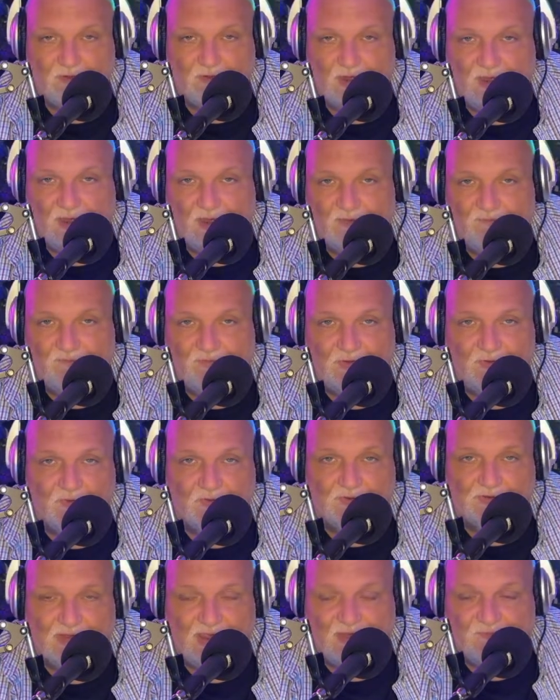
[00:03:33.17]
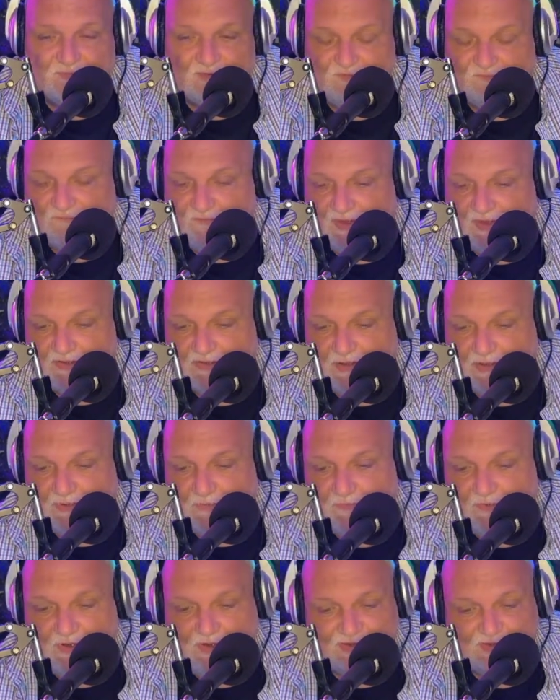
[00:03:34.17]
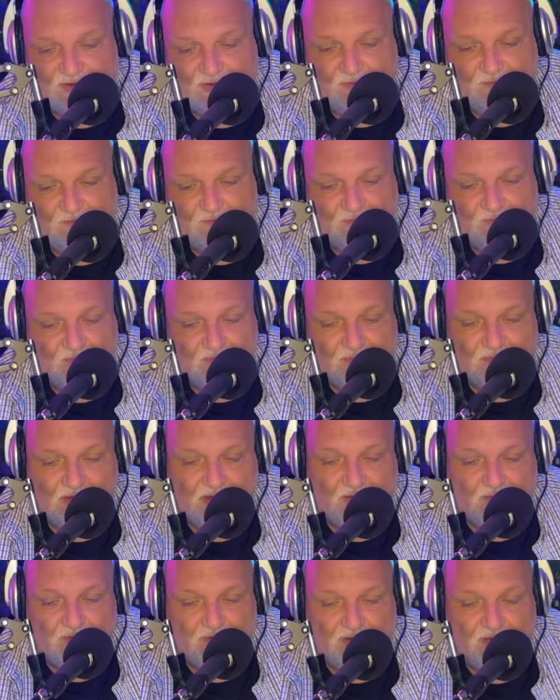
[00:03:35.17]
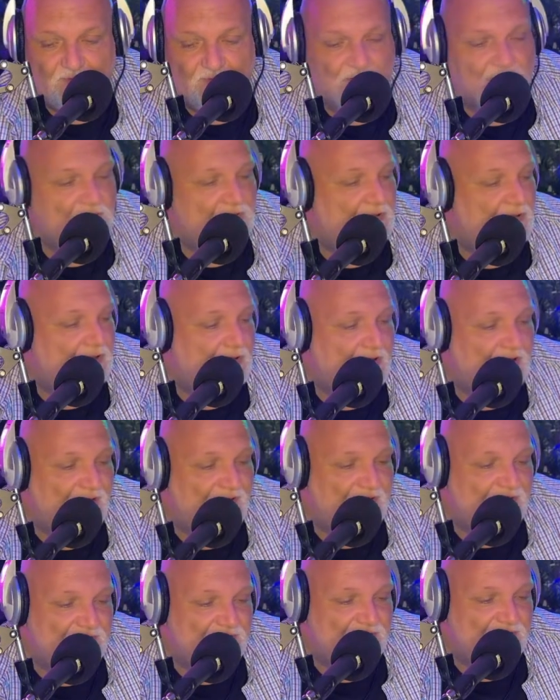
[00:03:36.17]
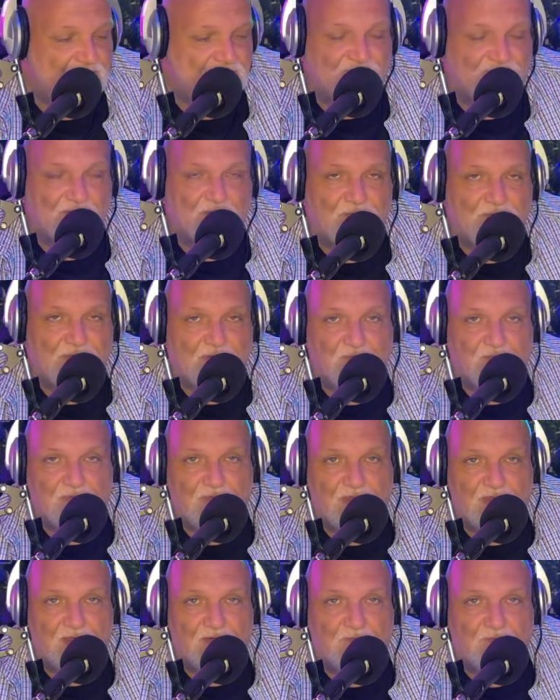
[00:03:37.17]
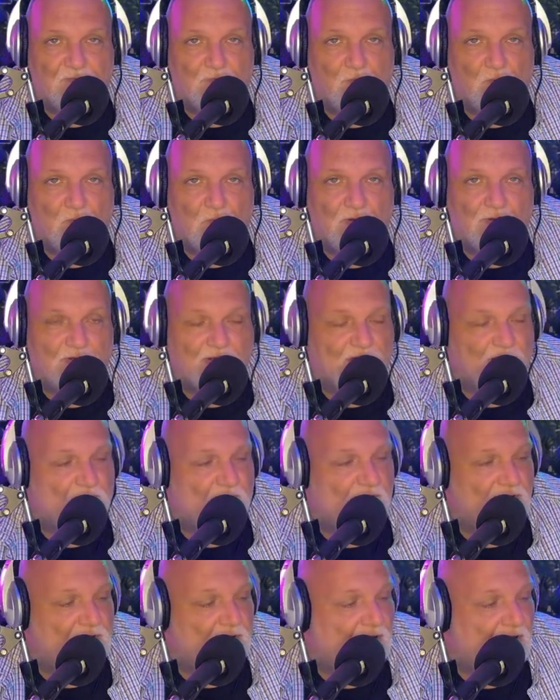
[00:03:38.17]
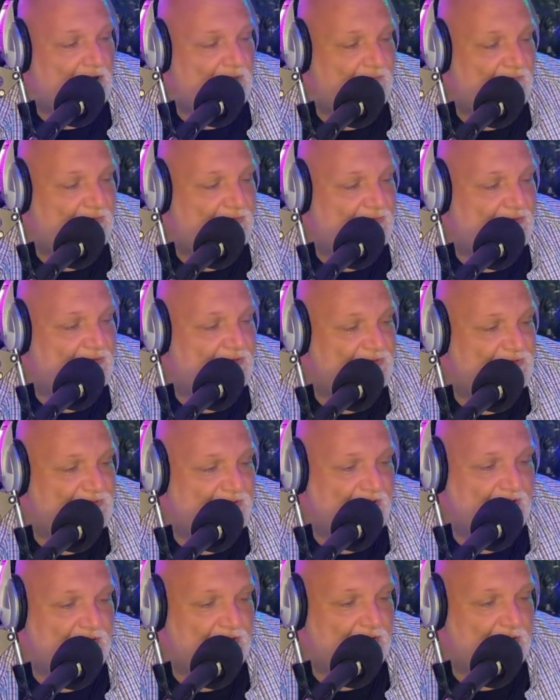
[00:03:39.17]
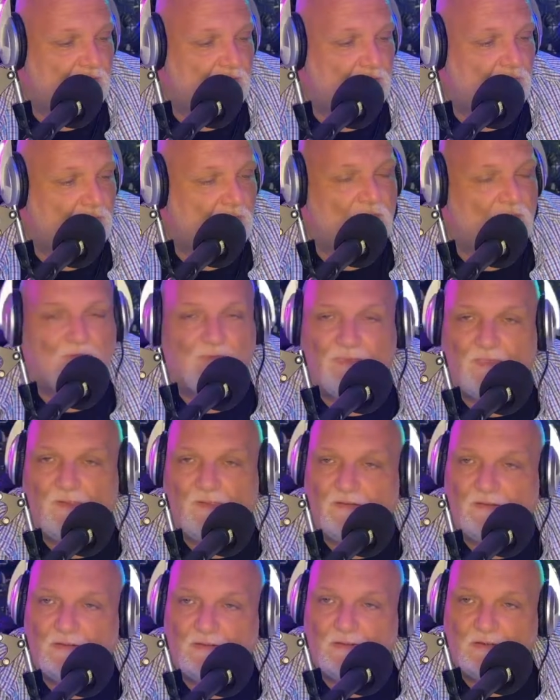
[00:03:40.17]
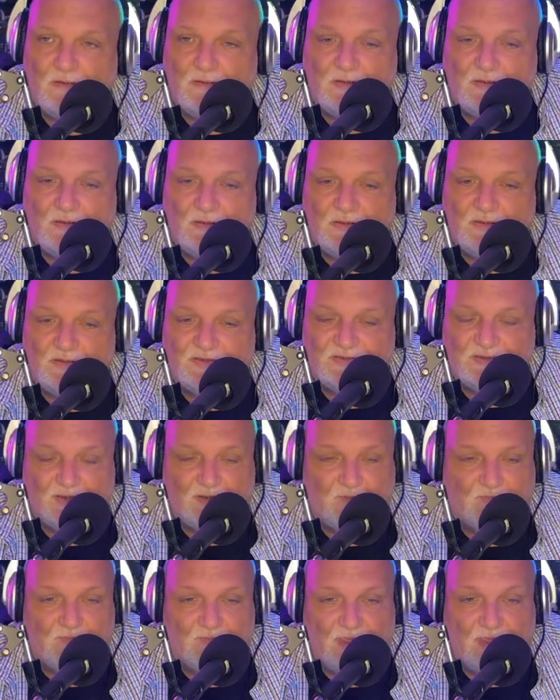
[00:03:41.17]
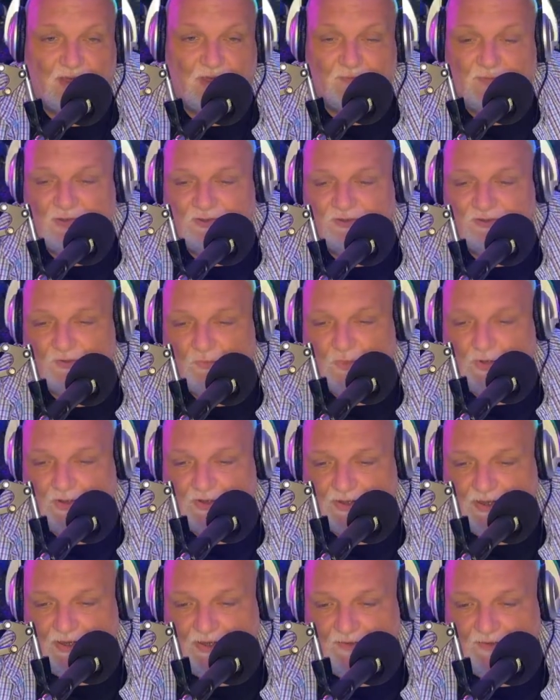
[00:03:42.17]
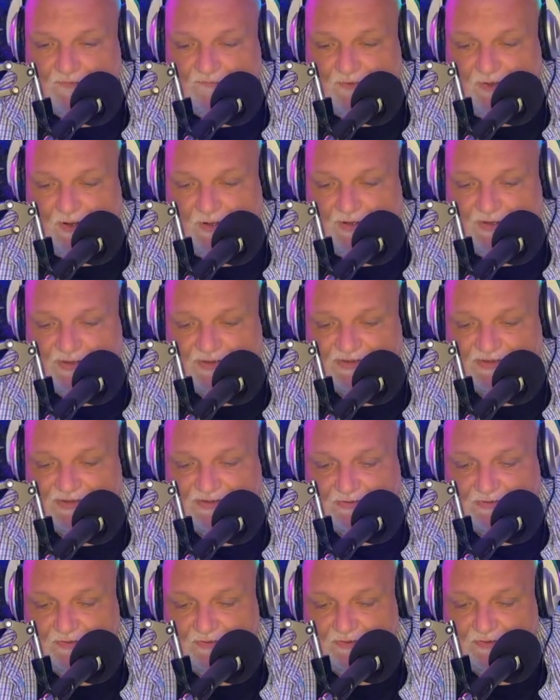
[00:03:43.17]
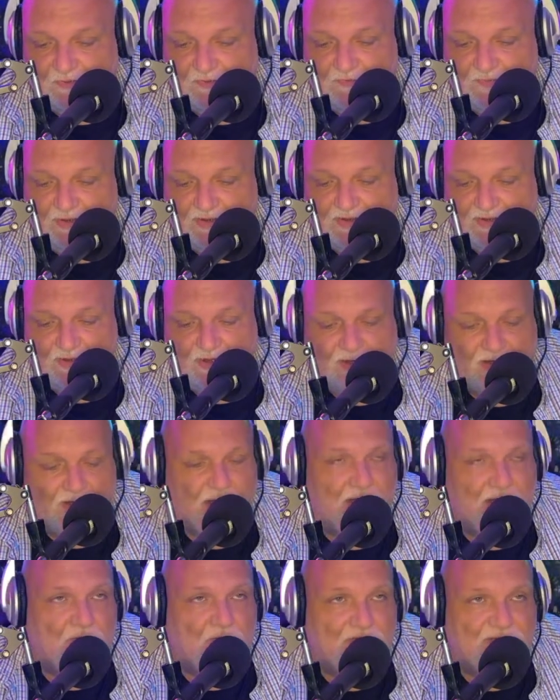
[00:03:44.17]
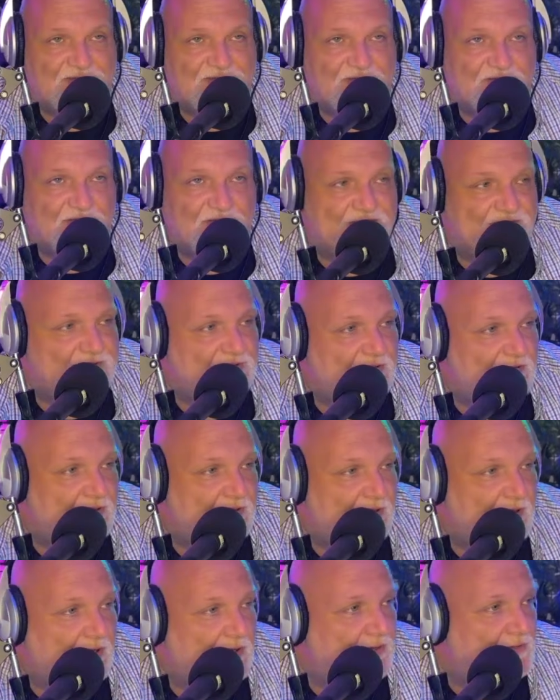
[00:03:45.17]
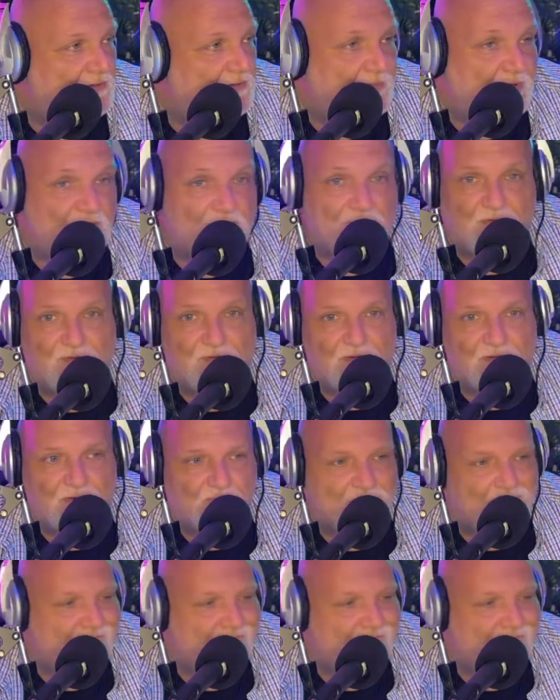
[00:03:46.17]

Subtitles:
viewers after the fact anyway, so yeah, whatever. This is just for the people that want to come on live and say hello. So, and I'm not sure what kind of audience there would be tonight anyway, since it's Sunday night apparently,